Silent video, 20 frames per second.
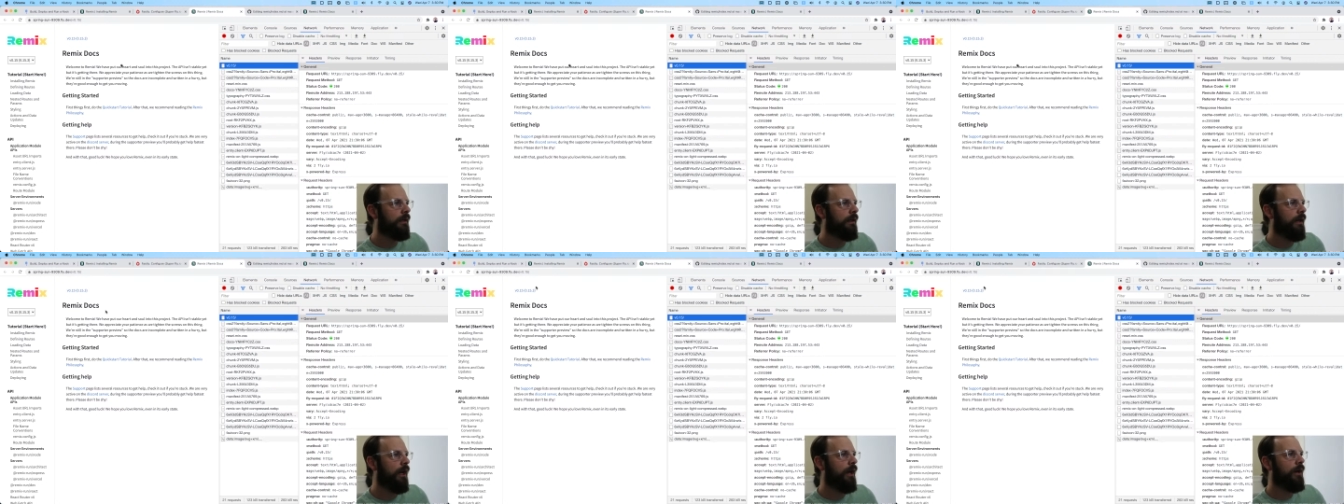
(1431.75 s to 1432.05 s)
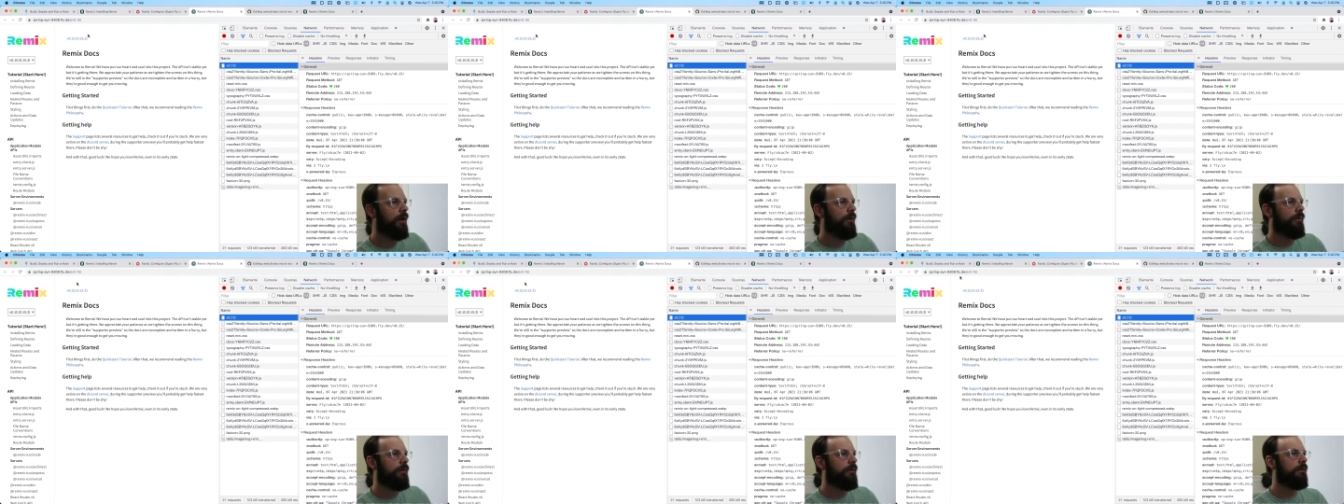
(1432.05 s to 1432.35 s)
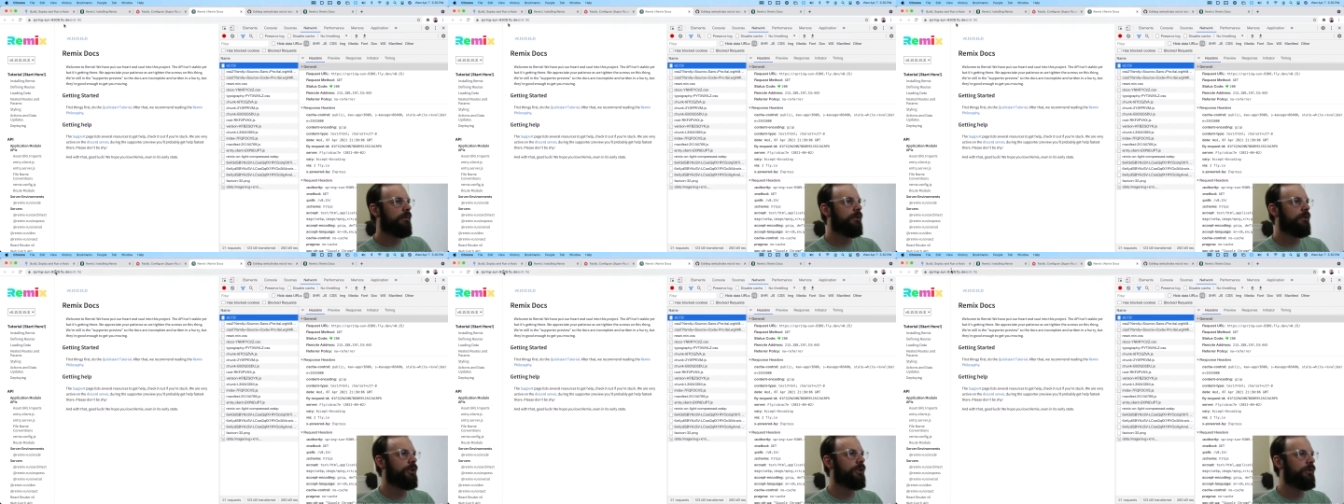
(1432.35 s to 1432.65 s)
Oh,
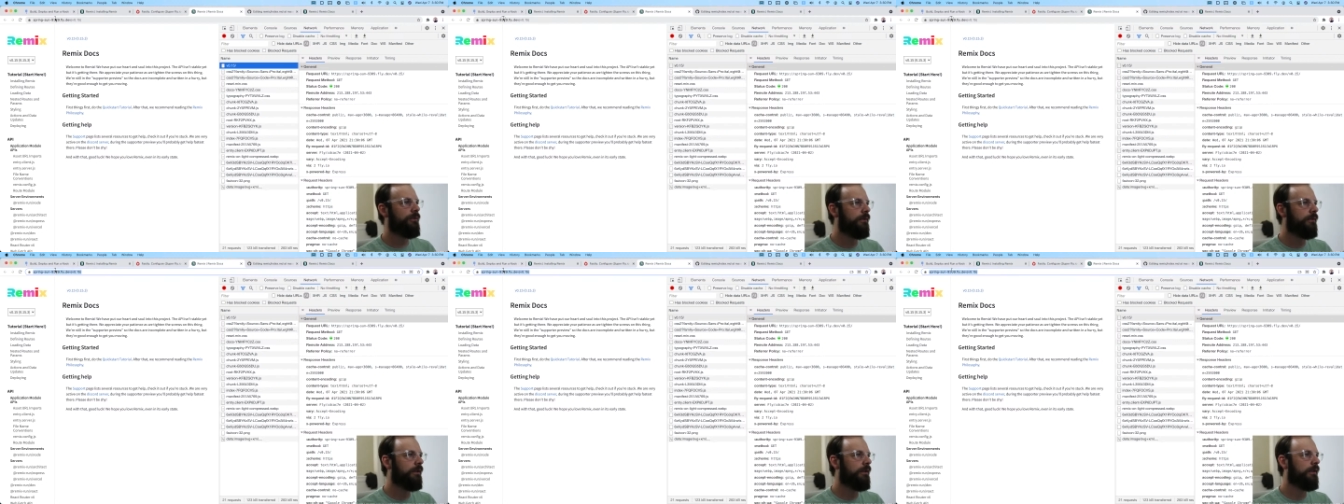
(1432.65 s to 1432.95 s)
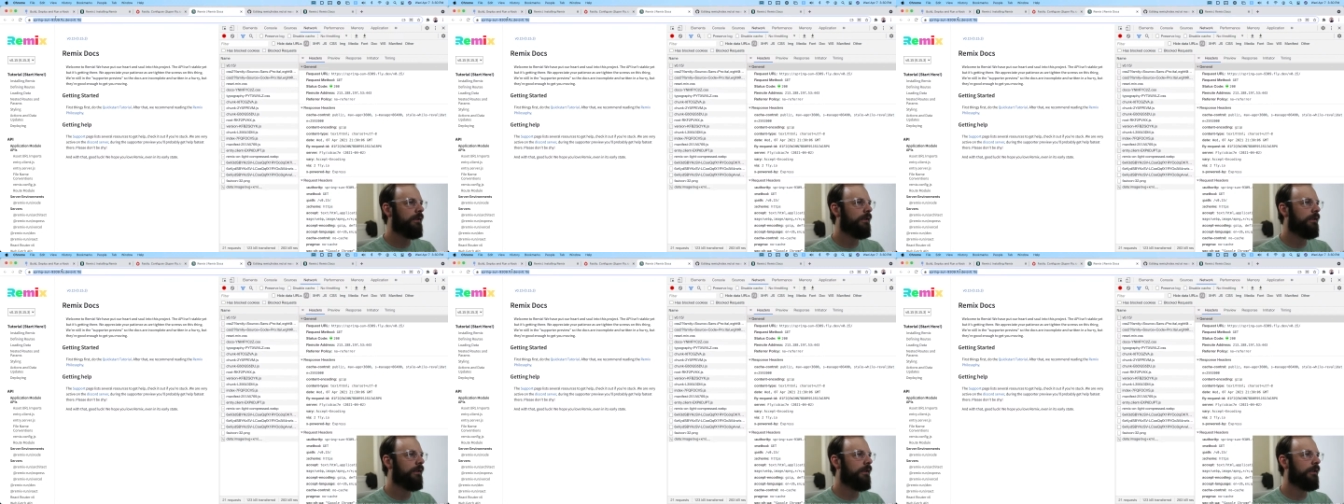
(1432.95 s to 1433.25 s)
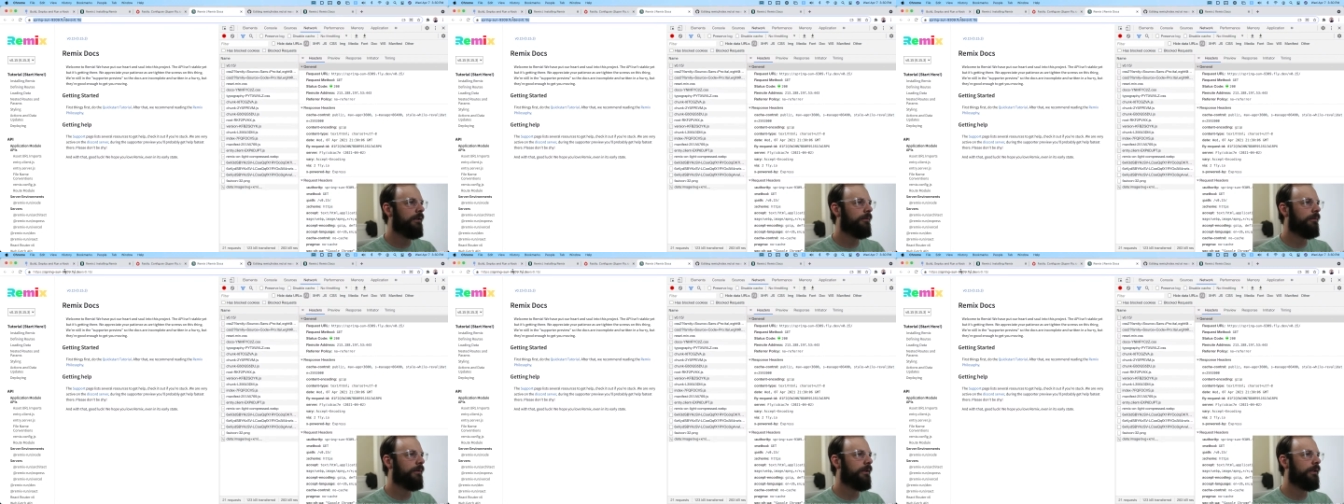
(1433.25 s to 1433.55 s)
shoot. It
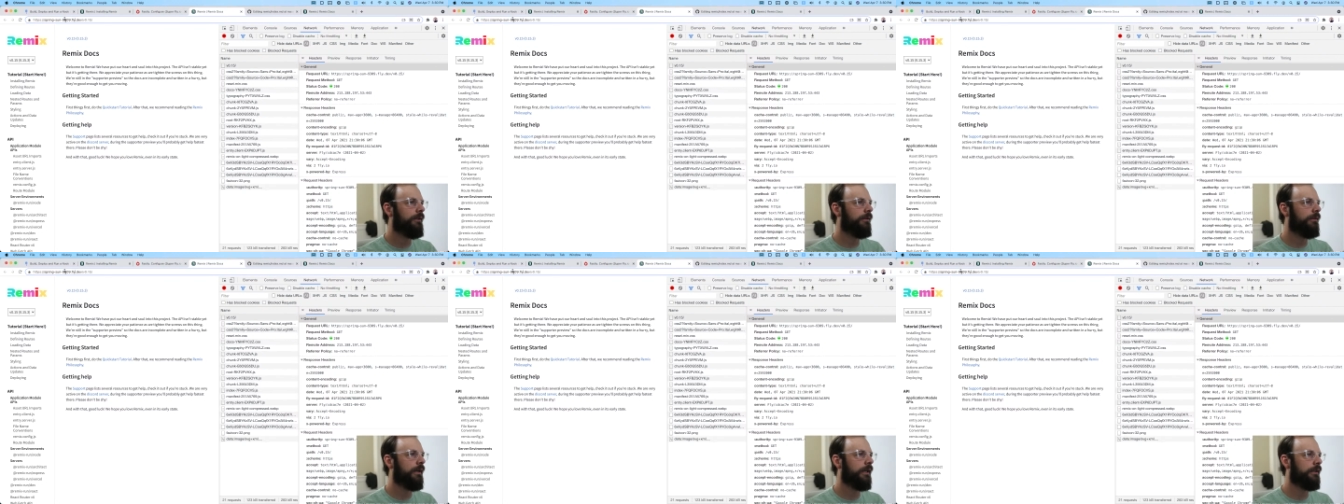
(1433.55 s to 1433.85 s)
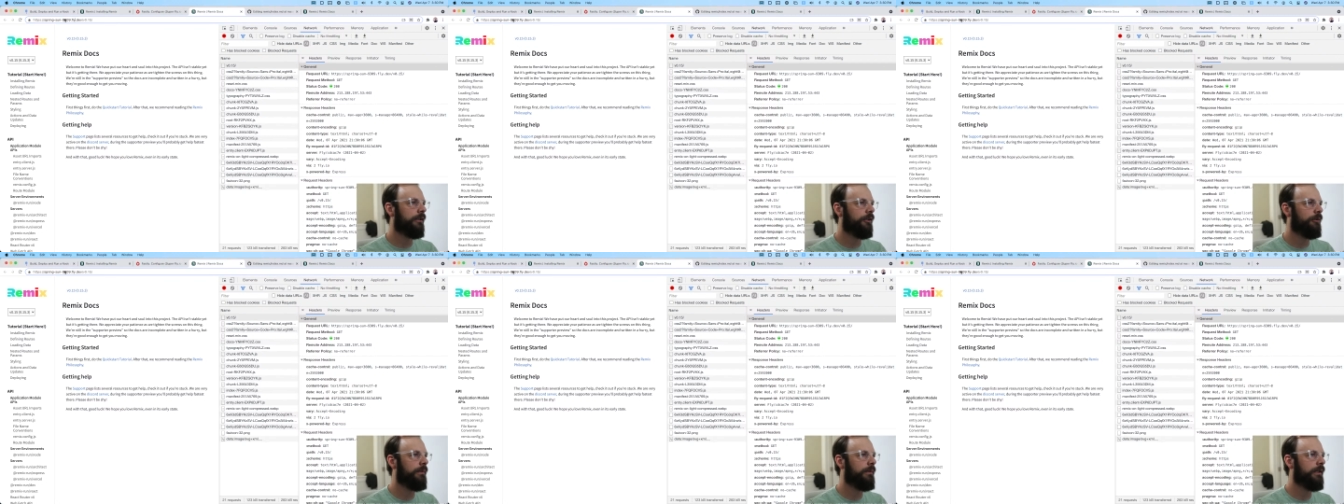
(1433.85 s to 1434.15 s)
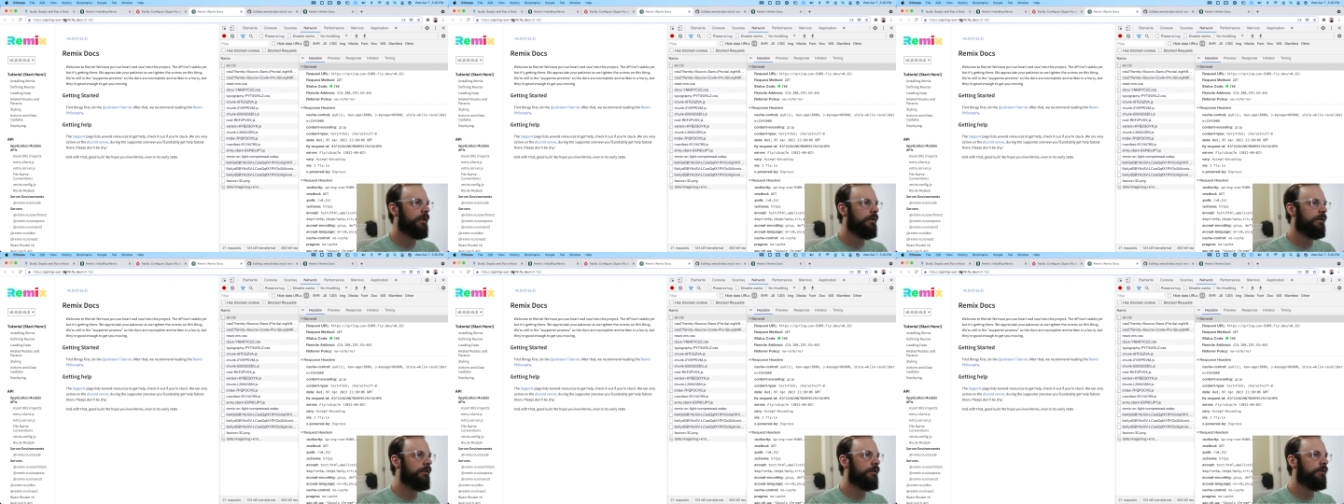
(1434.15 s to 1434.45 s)
redirected
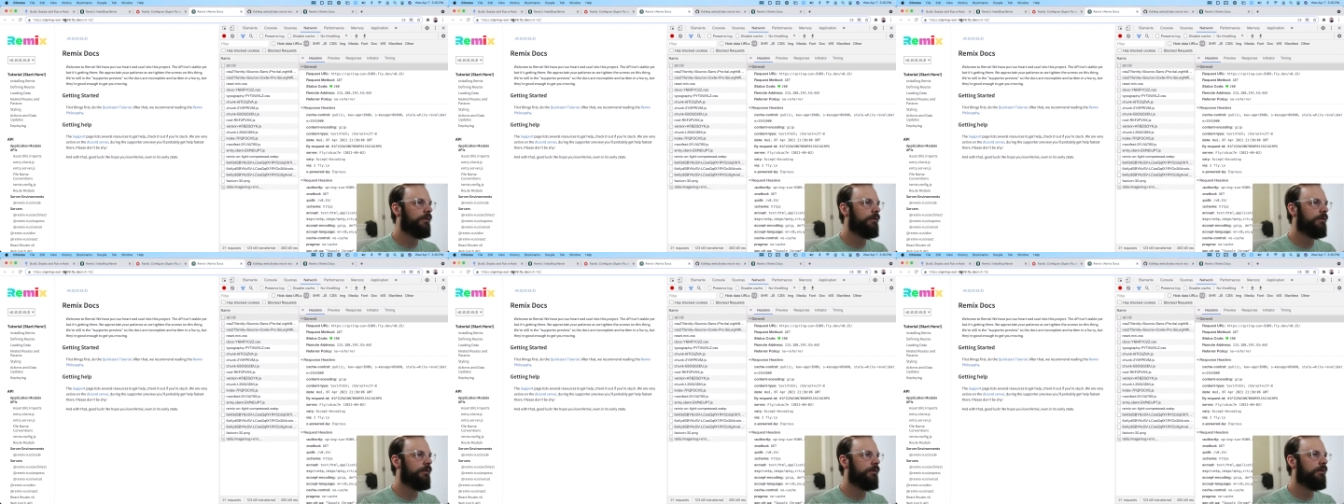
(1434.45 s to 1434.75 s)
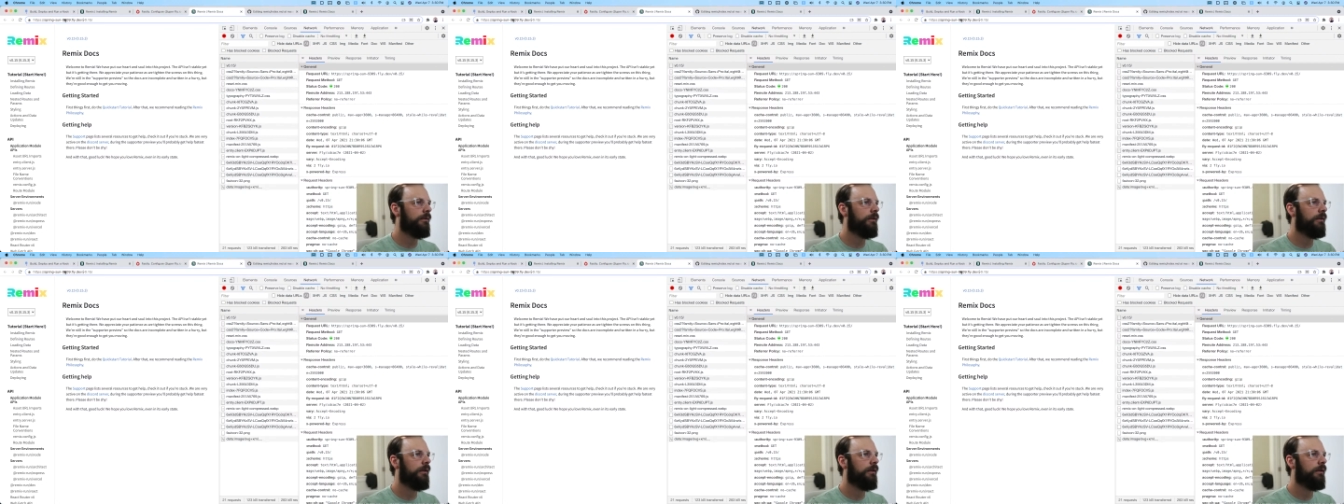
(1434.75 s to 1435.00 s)
me to...